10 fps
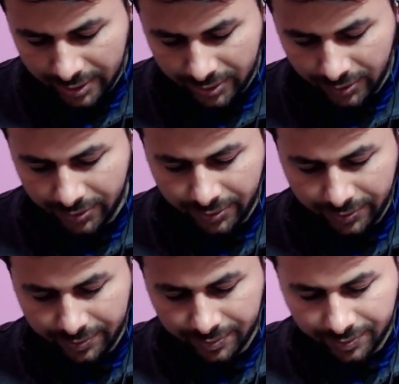
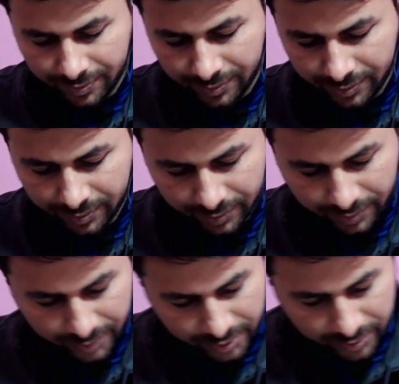So
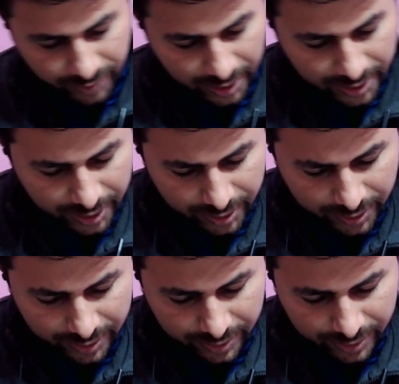work
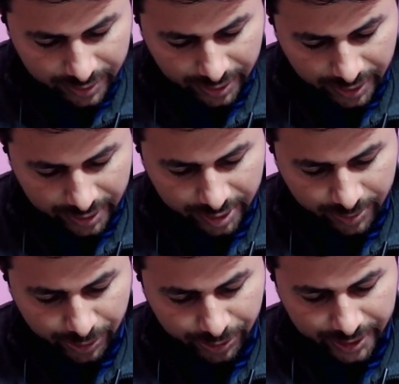done in
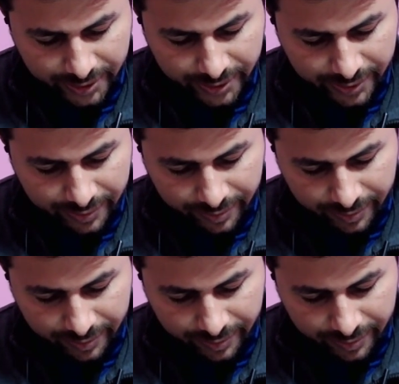this process.